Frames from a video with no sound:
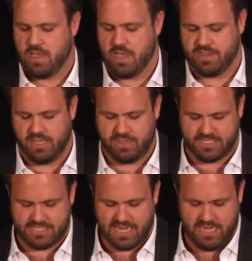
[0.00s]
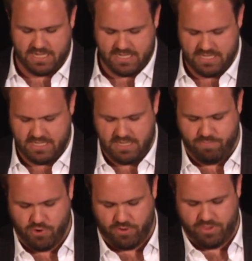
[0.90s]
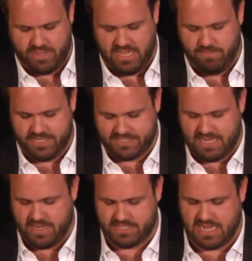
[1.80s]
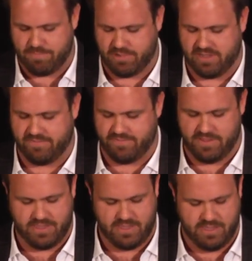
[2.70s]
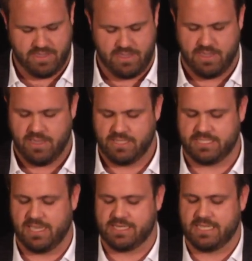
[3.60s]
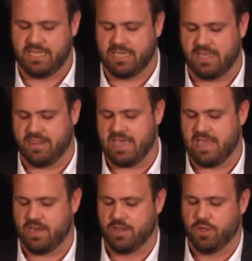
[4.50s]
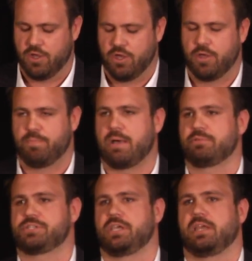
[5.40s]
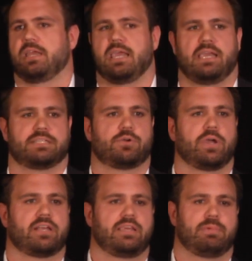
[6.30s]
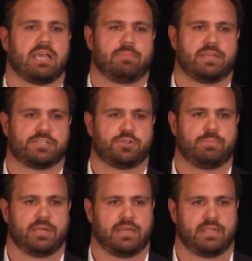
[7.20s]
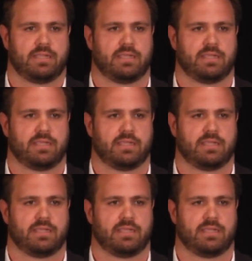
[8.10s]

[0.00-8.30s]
I think the second important theme to stay on top of is the idea that publishing is quickly becoming distributed.